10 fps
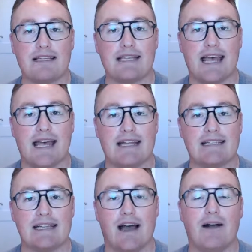
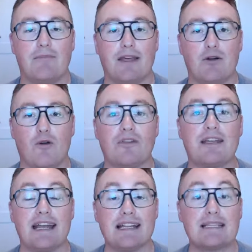and hopefully
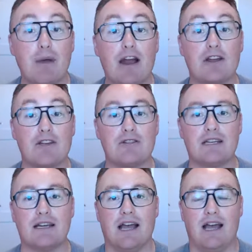they inspire you
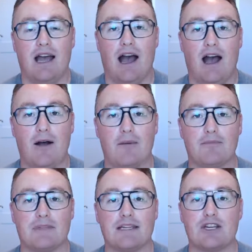to
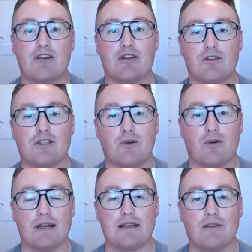share your
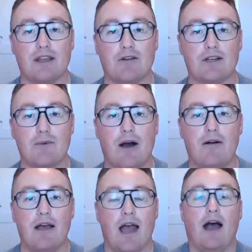stories out there as well.
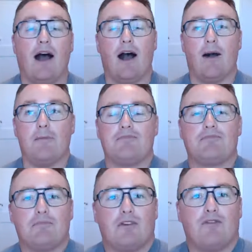
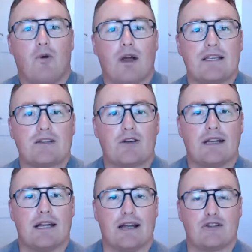Before I
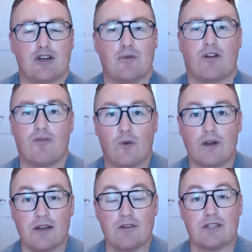started at Sherbrooke 4
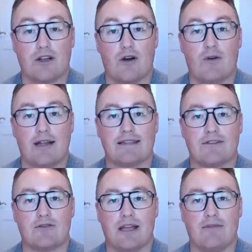years ago in
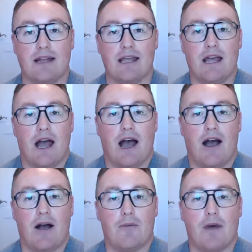Central Haven,
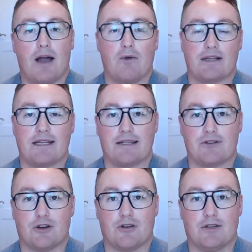I worked as a
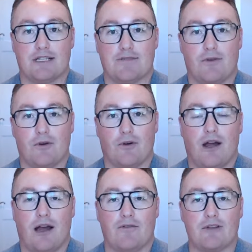journalist for
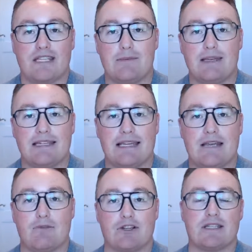
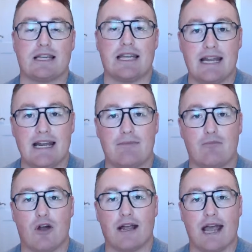CBC, which is the Canadian
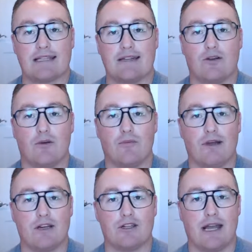Broadcasting
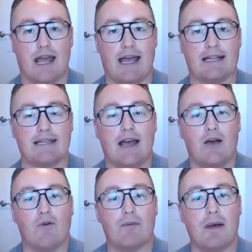Corporation. And
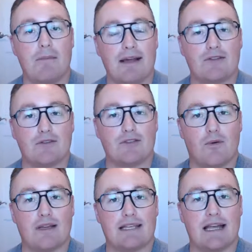one of my mentors
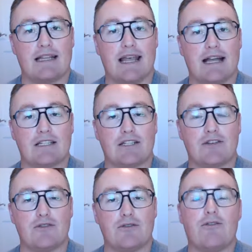always said that
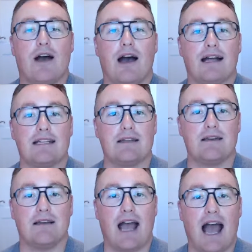to
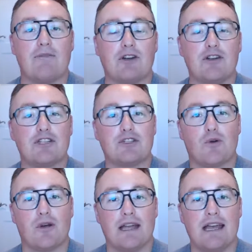have a good
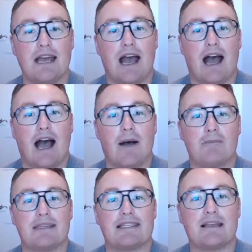story,
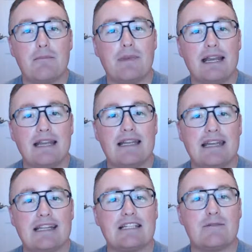somebody
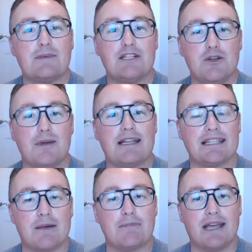needs to be doing
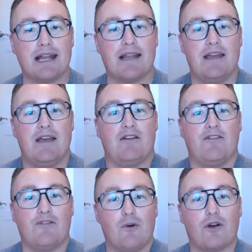something
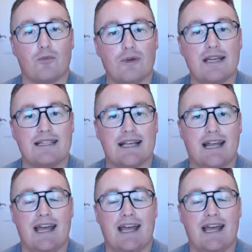for a reason.